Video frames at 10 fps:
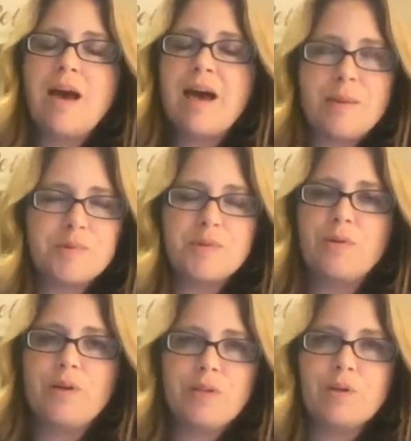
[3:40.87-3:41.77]

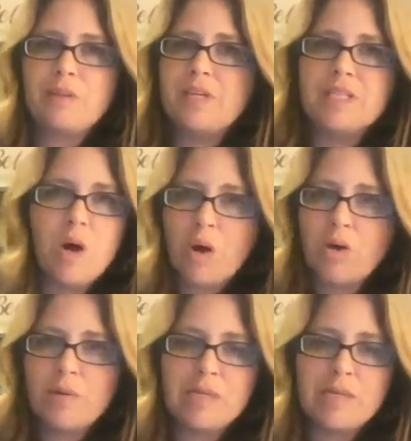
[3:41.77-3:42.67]
absolutely know that these are
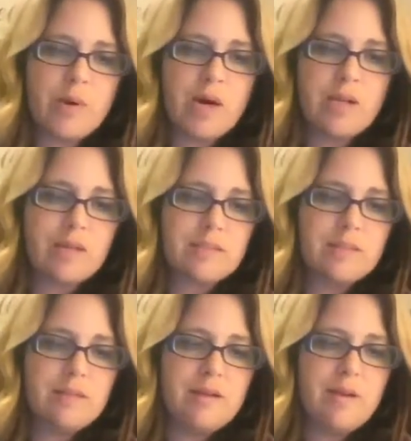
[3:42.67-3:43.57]
the best products
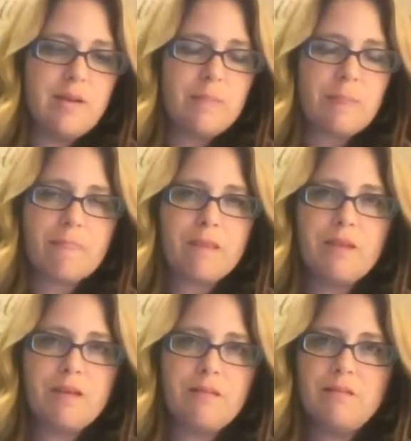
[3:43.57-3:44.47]

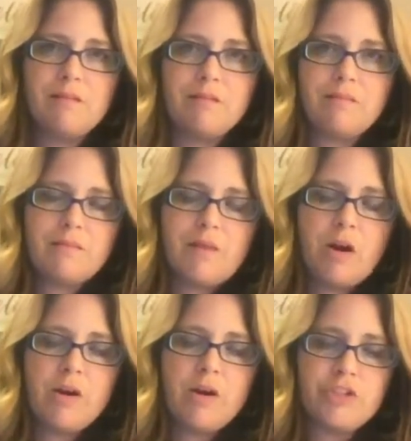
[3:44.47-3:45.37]
in
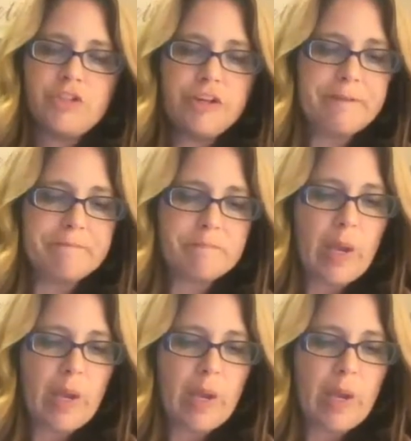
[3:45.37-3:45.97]
our industry.